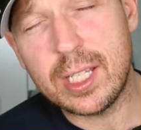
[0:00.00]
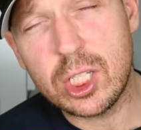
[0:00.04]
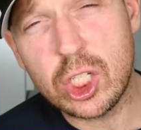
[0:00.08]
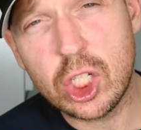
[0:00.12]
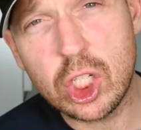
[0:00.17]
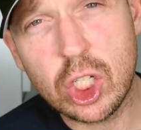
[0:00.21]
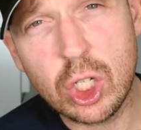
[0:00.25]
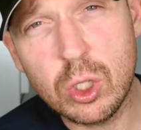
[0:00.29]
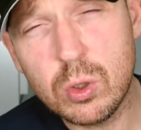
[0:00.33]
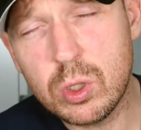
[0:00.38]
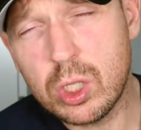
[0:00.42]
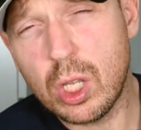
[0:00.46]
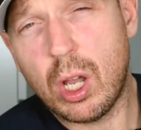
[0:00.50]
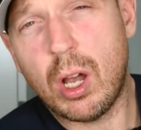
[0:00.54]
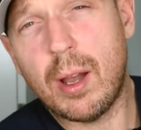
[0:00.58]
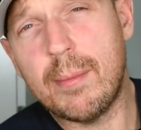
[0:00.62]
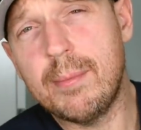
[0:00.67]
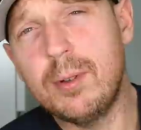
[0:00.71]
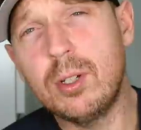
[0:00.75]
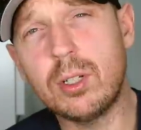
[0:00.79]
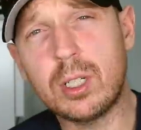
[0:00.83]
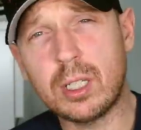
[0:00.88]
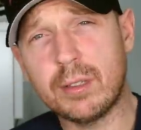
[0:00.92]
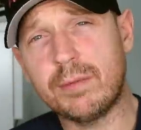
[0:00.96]
the shoes that
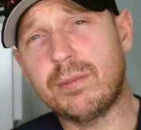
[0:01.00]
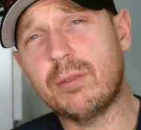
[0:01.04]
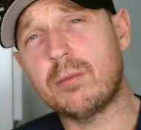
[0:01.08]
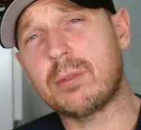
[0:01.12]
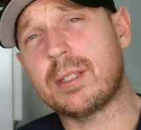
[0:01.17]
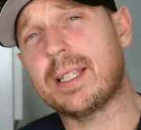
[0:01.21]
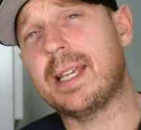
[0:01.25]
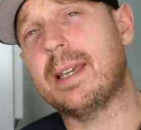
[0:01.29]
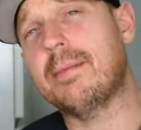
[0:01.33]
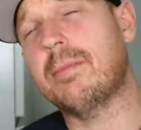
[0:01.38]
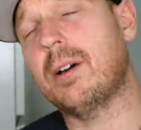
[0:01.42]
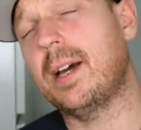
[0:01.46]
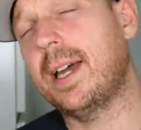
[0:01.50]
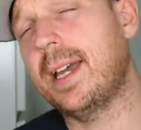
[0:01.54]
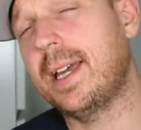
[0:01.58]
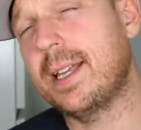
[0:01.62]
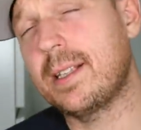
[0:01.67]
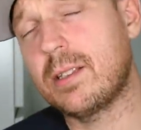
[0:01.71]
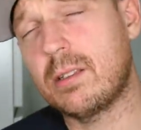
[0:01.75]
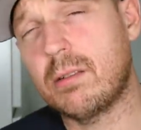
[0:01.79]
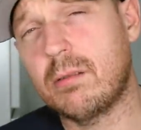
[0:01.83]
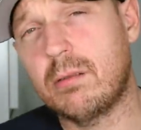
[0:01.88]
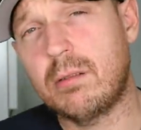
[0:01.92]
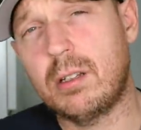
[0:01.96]
I'm looking forward to getting my
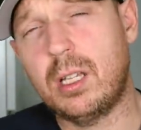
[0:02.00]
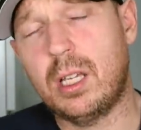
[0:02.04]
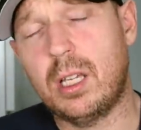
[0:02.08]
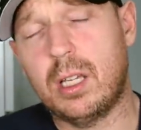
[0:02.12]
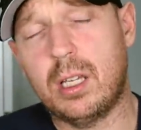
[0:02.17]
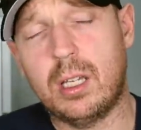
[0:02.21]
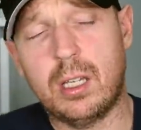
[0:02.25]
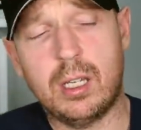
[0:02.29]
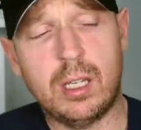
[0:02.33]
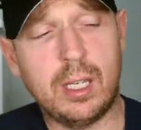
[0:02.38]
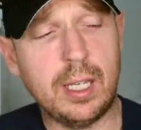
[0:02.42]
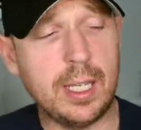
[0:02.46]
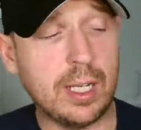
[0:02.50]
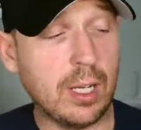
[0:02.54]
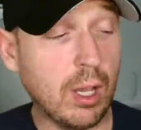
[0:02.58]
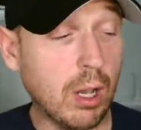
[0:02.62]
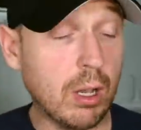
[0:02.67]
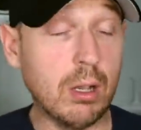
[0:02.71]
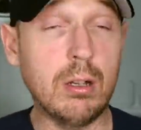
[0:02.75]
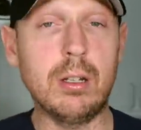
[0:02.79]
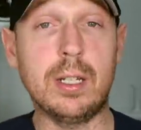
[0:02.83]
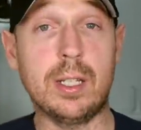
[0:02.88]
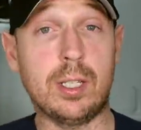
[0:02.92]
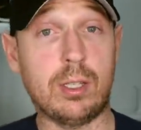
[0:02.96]
hands on uh, in
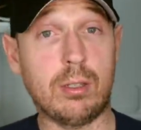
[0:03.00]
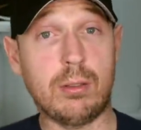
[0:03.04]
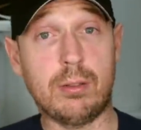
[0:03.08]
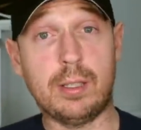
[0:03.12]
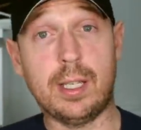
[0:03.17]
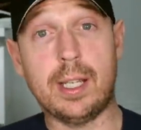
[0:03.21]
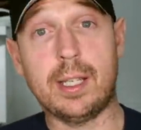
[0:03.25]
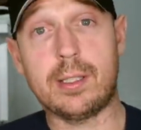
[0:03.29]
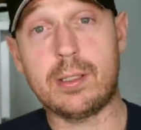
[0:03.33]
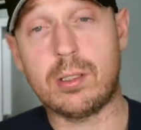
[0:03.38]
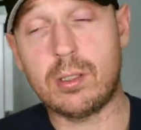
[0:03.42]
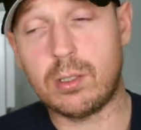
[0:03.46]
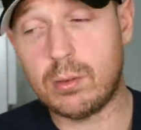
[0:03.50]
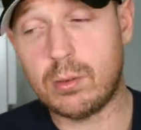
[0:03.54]
early two thousand